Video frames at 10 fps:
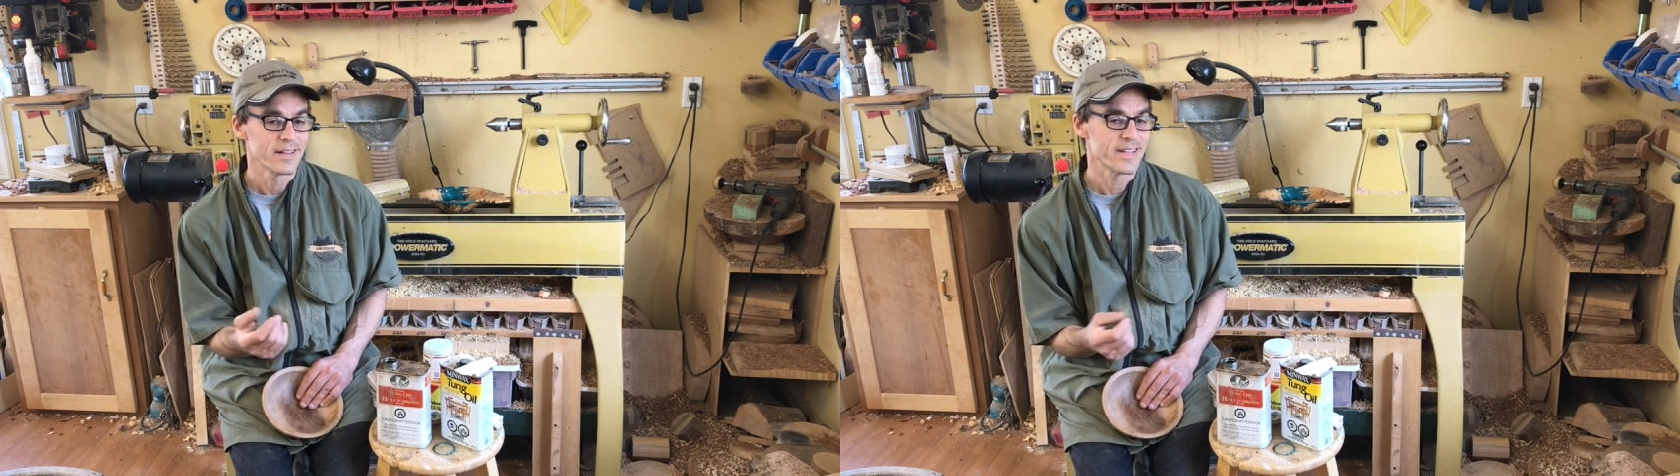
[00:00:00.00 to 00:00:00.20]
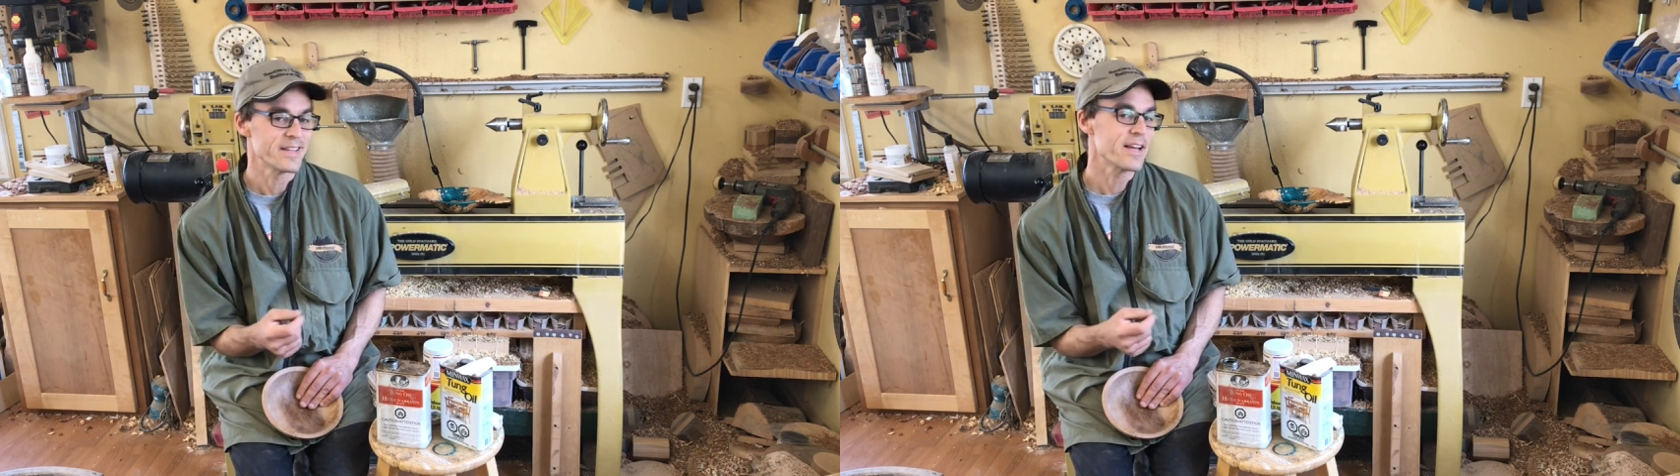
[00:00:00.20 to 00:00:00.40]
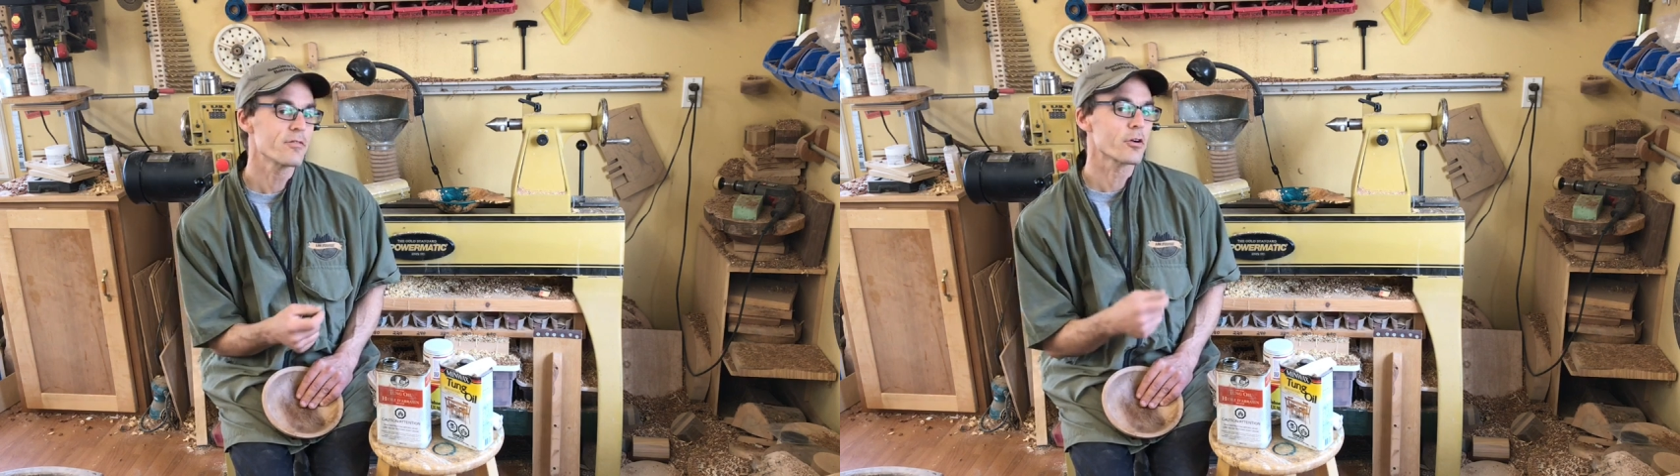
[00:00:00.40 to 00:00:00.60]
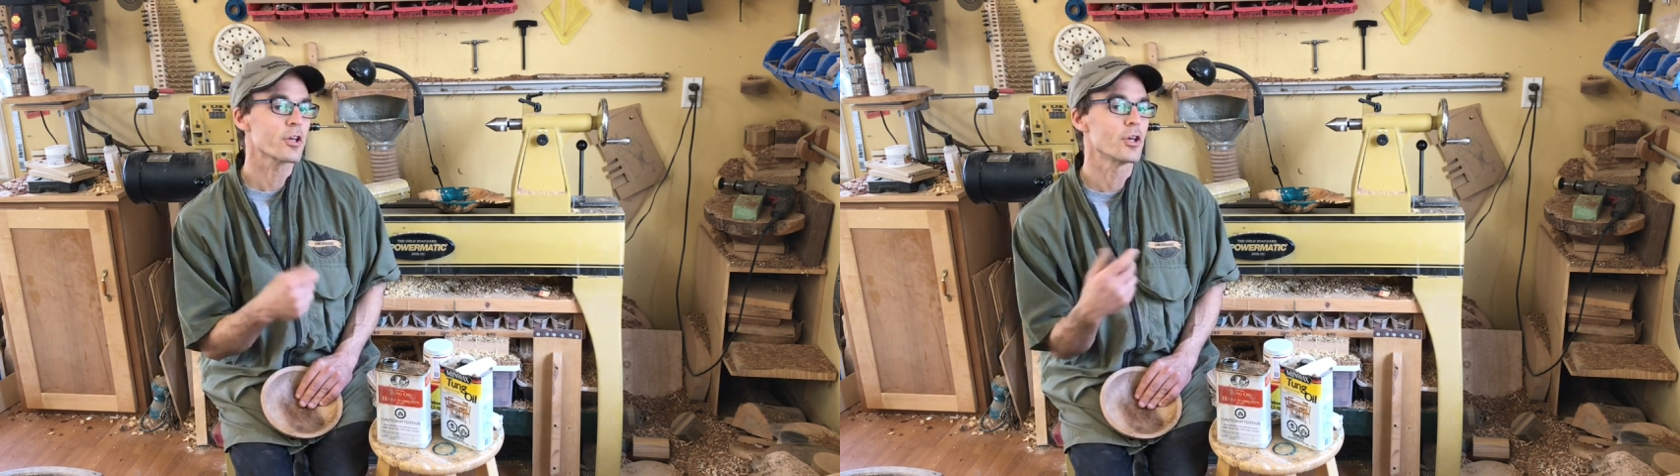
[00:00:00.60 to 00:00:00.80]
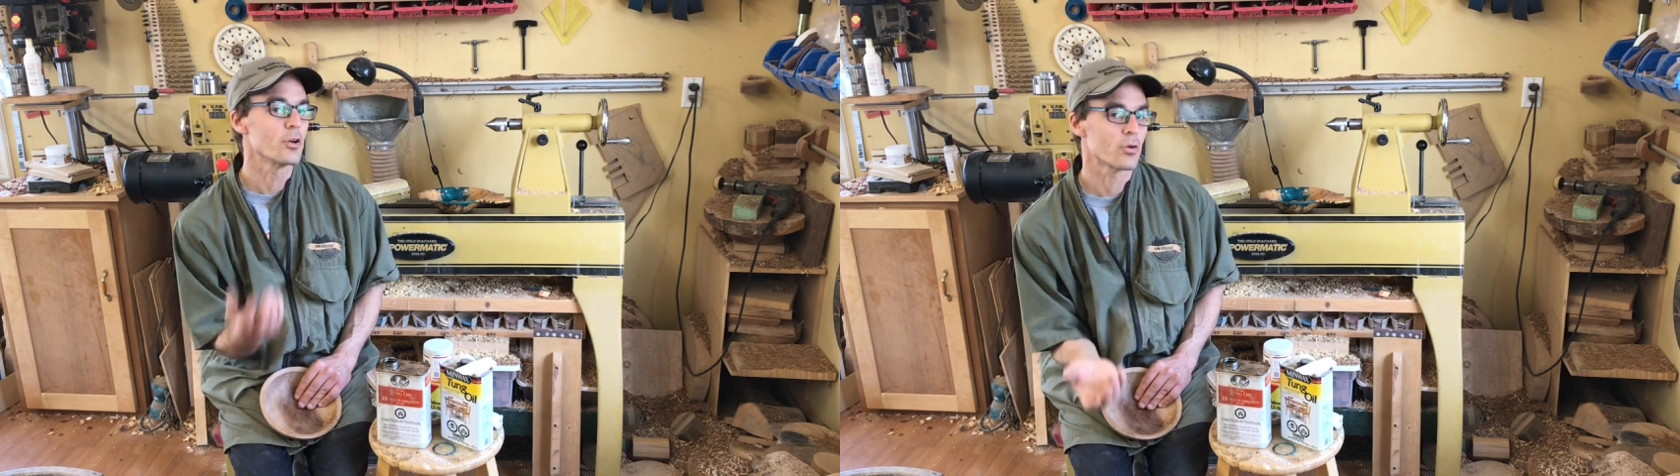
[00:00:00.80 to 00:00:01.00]
they never
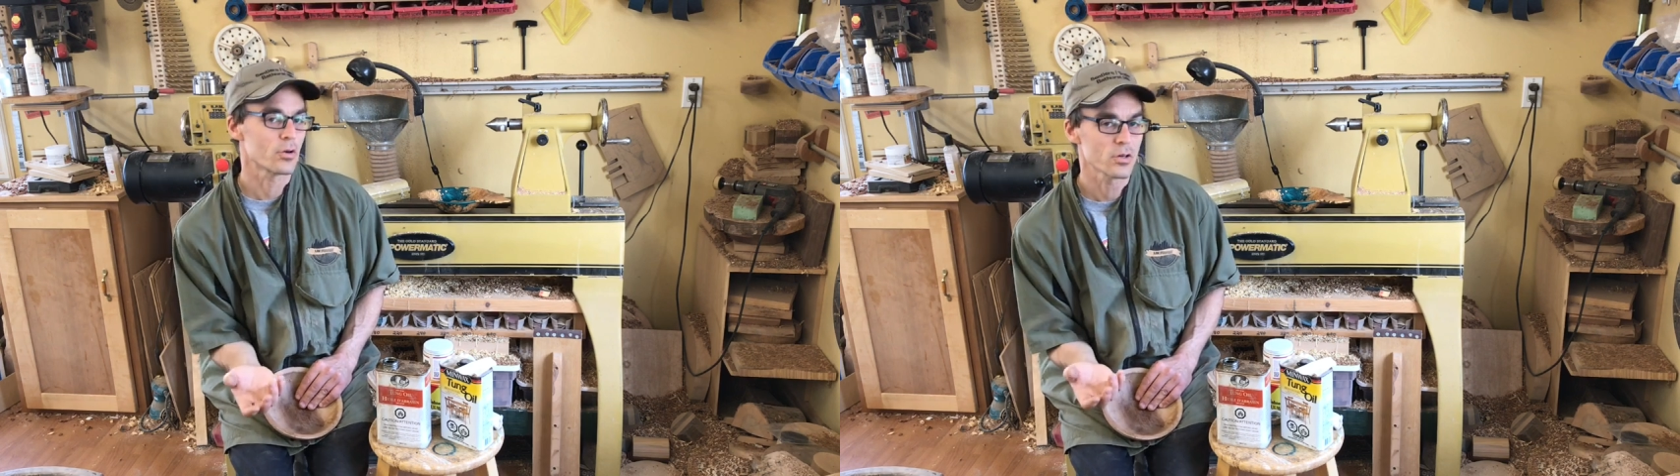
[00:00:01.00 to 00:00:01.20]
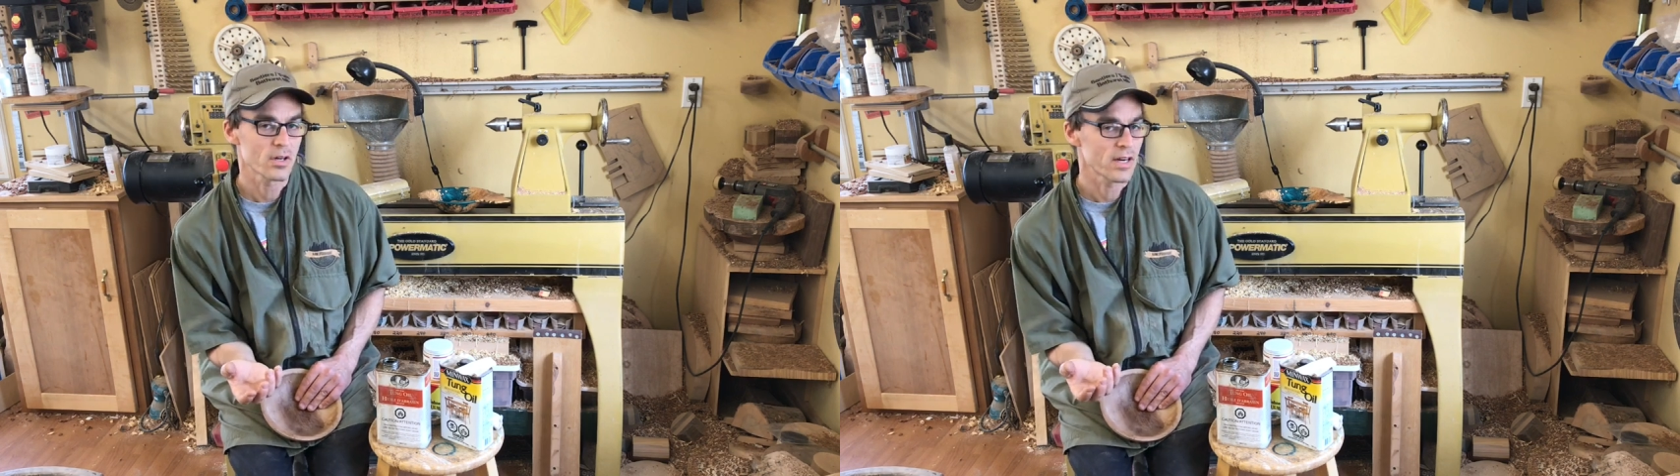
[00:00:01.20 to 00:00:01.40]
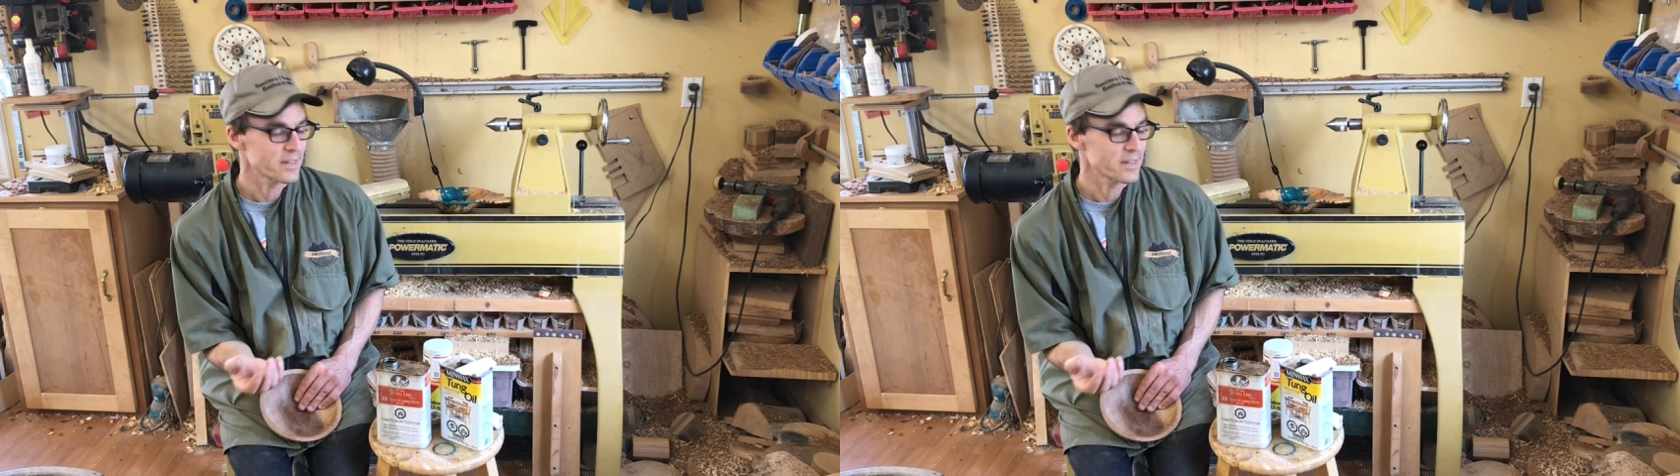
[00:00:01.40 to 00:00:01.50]
cure